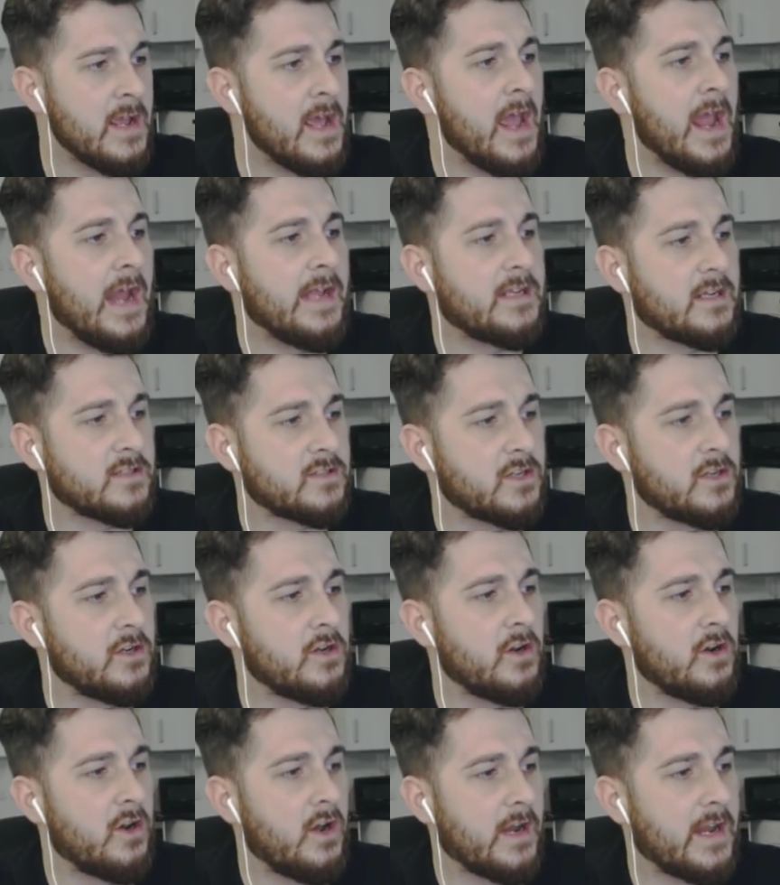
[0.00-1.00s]
He doesn't
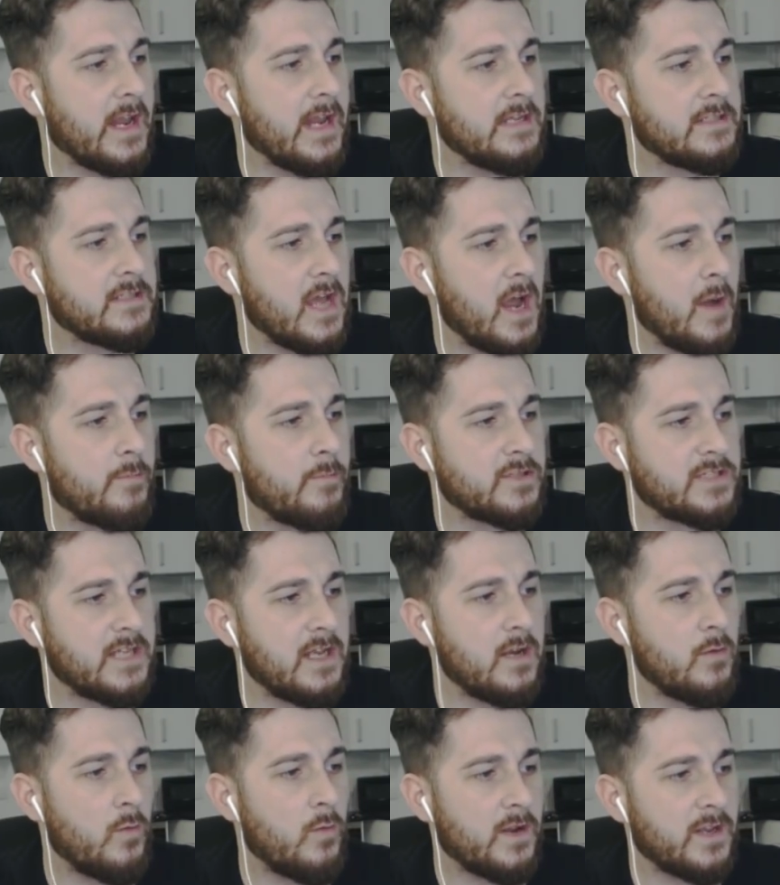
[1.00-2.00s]
look like he's a
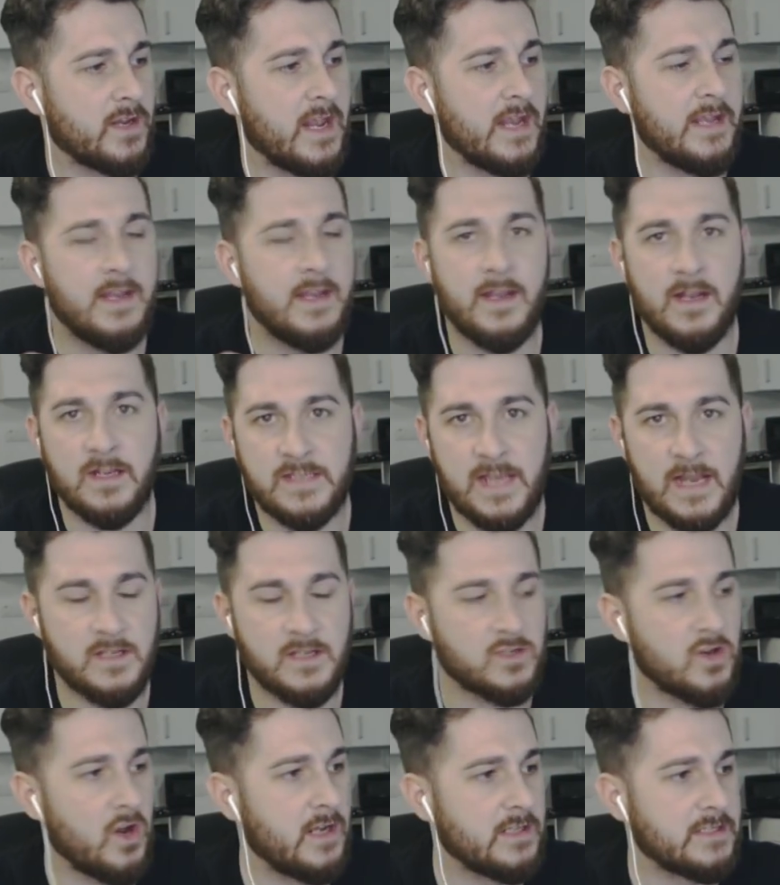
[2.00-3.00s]
Brazilian wonder kid in the sense,
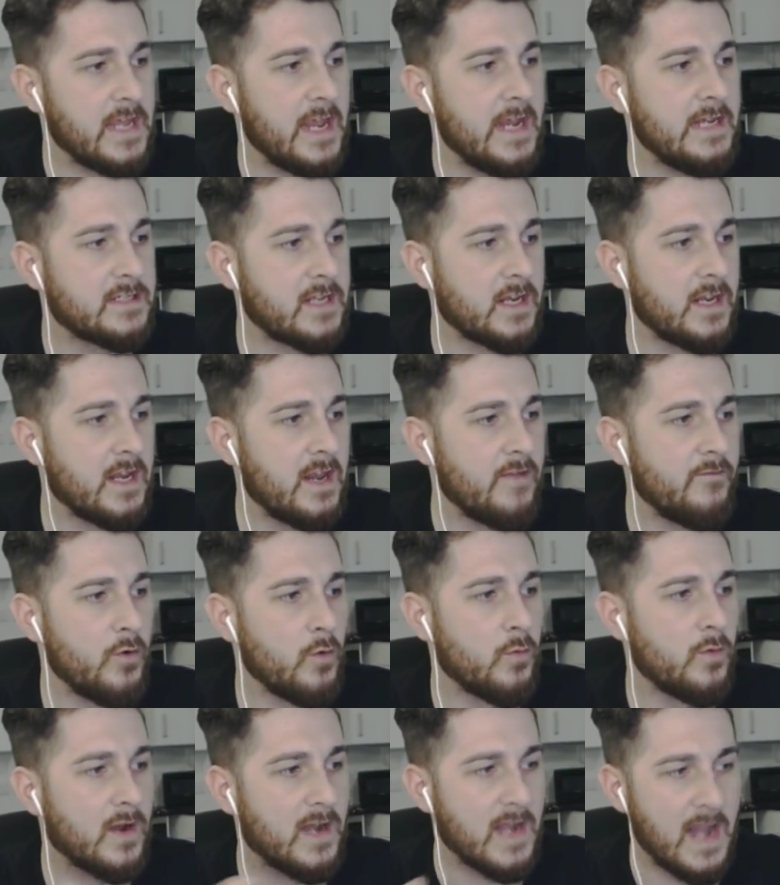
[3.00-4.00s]
guys, that he's going to give you
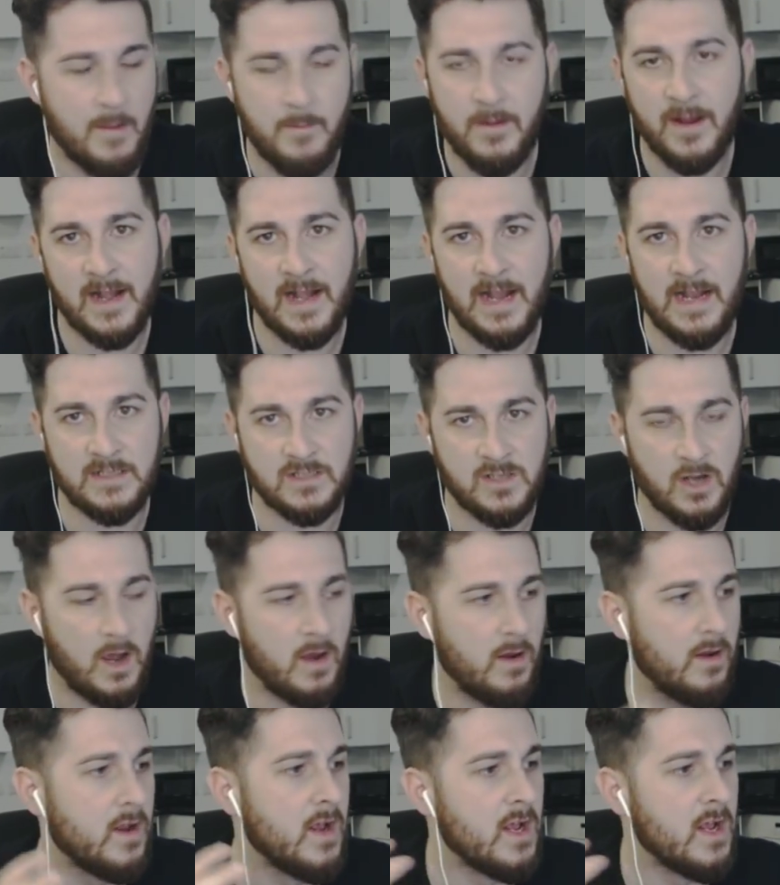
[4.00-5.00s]
all the glam and glitz
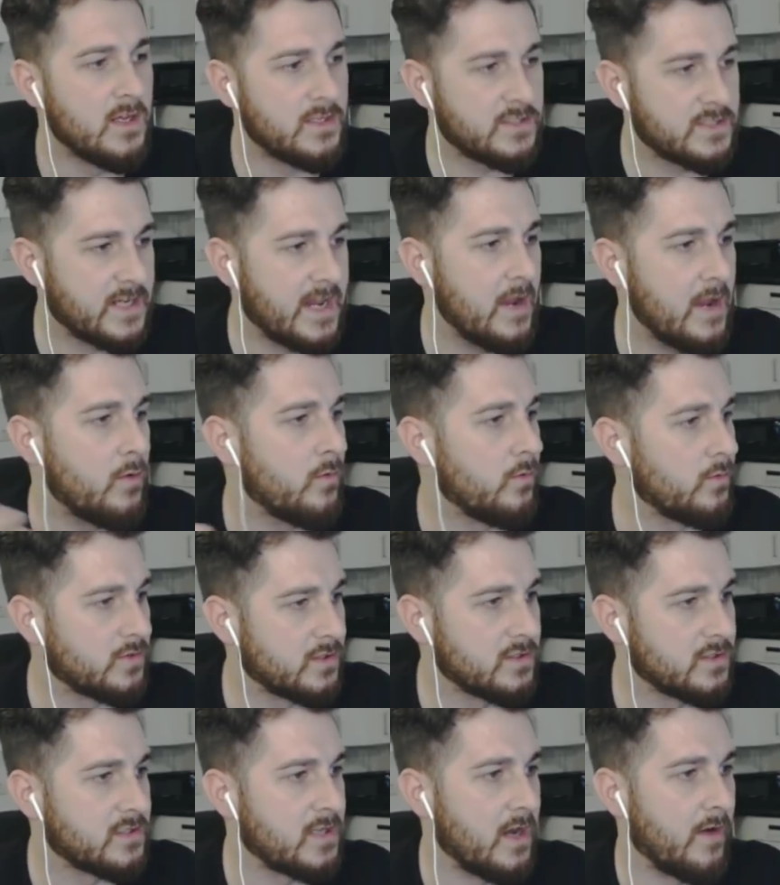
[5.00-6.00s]
like skills
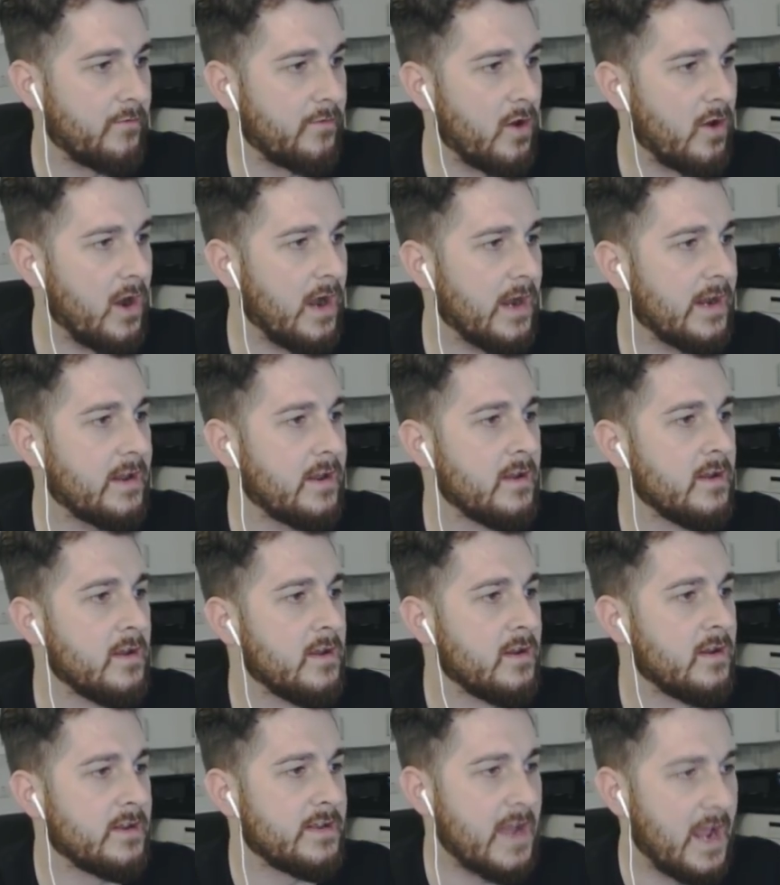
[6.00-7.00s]
and stuff like
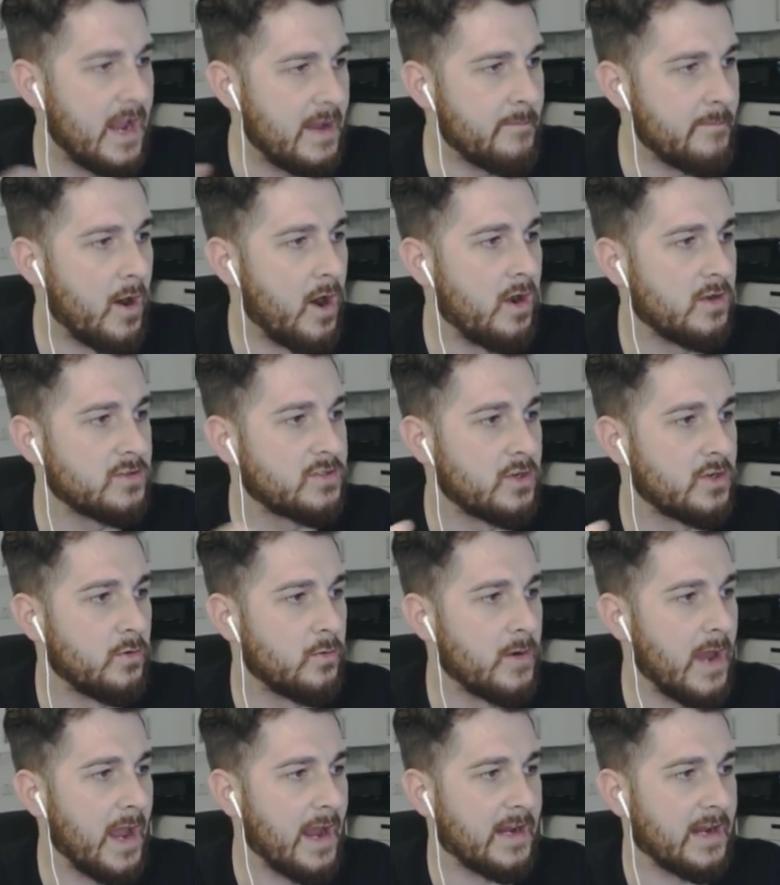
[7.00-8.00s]
Neymars and all
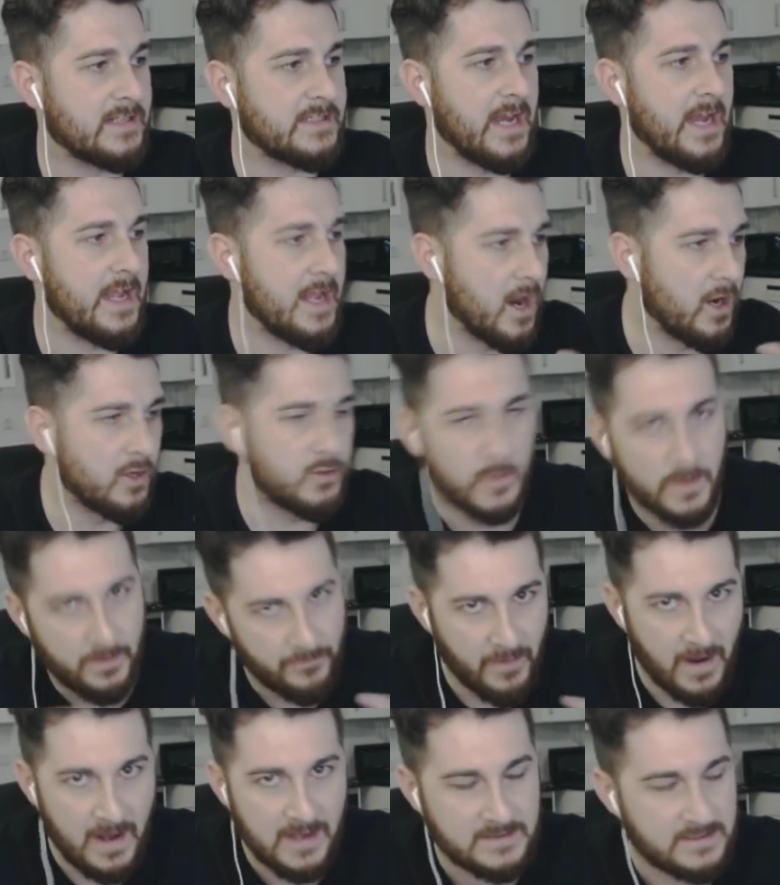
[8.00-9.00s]
that, and Coutinho's with the
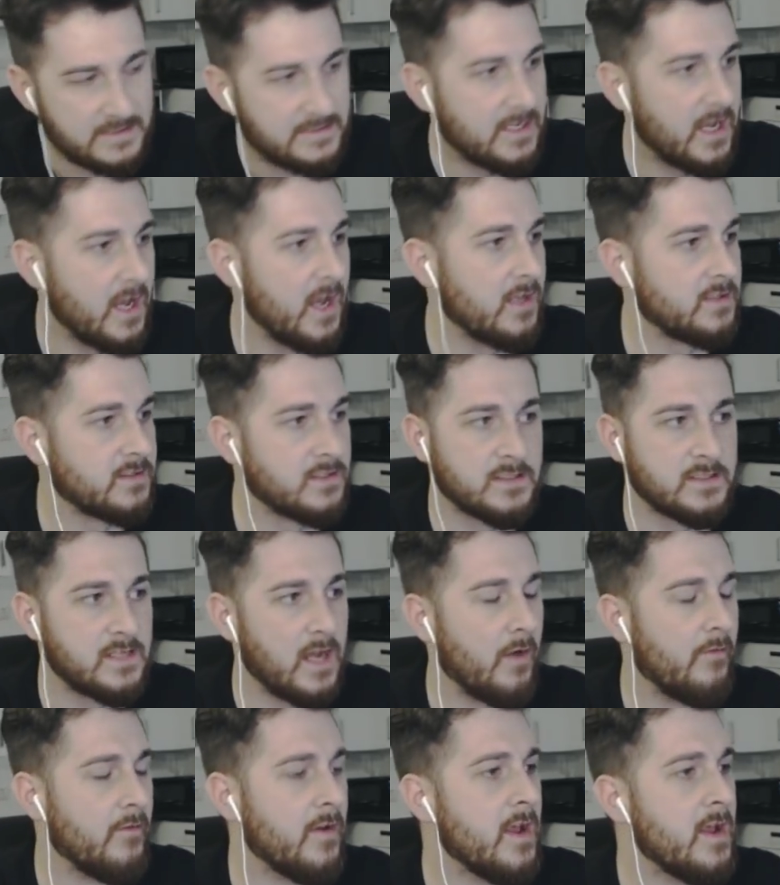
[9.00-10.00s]
fancy turns and stuff.